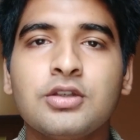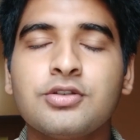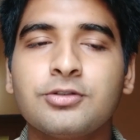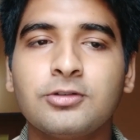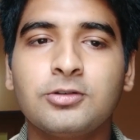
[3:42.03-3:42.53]

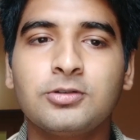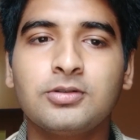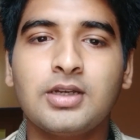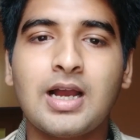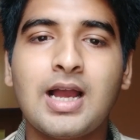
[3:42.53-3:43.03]

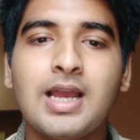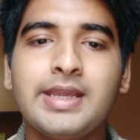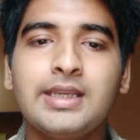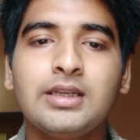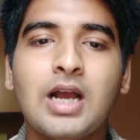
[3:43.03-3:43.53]
So
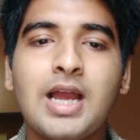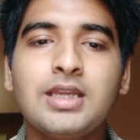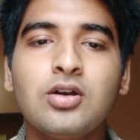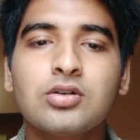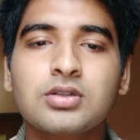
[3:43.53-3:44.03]

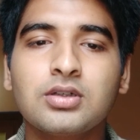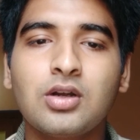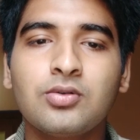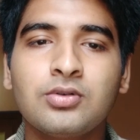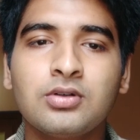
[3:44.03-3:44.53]
I got
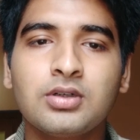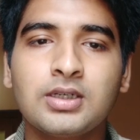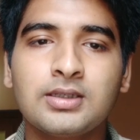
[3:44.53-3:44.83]
around.